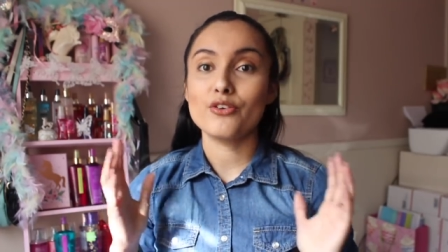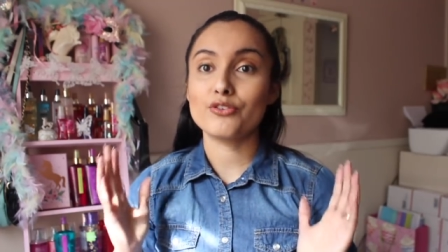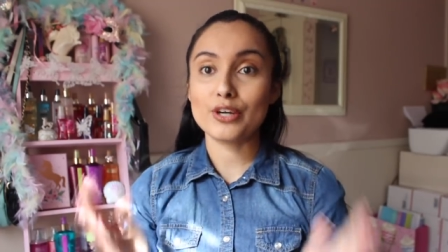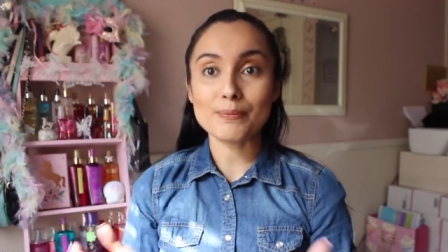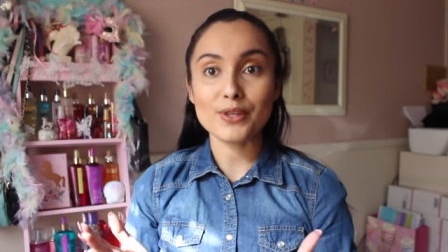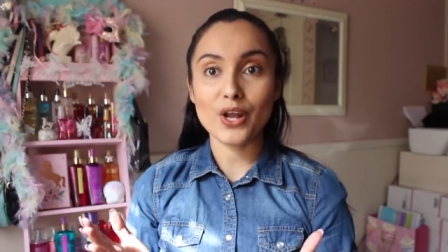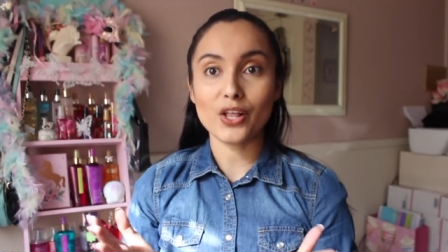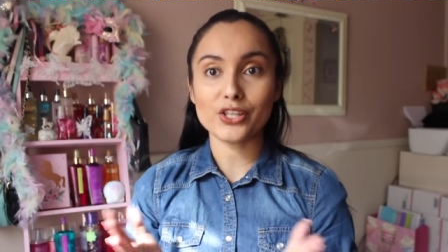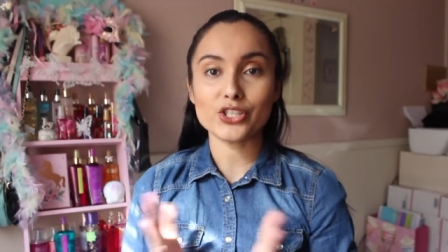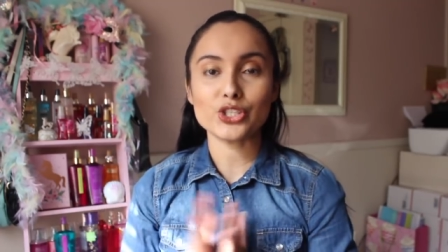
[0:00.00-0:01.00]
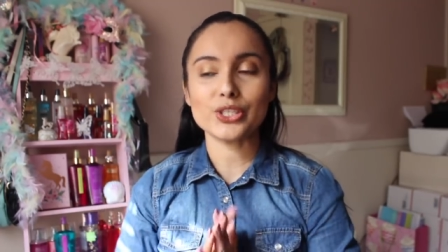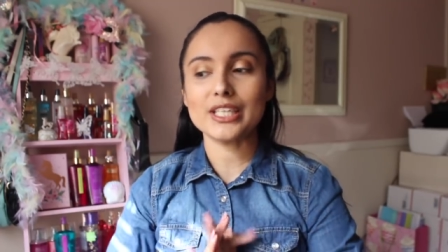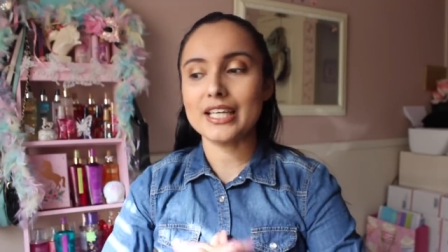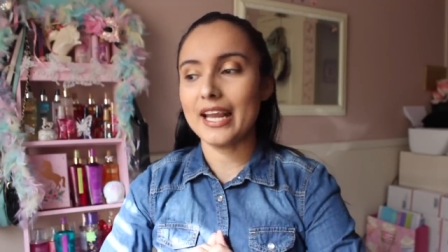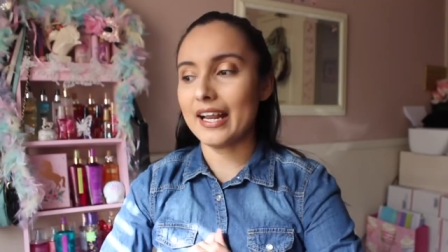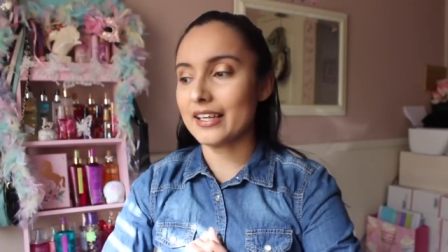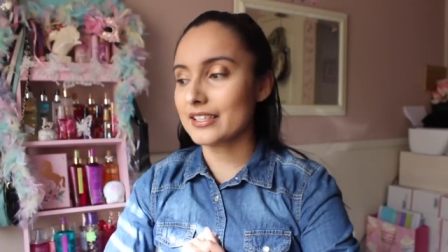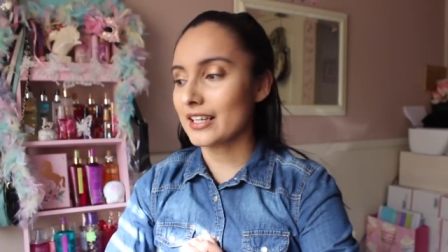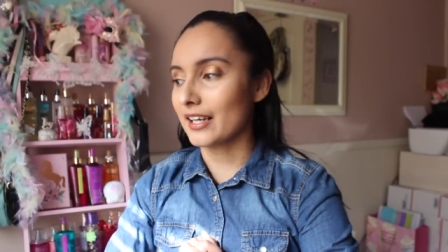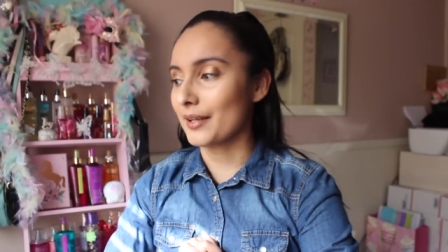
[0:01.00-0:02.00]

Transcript: from the Dollar Tree, and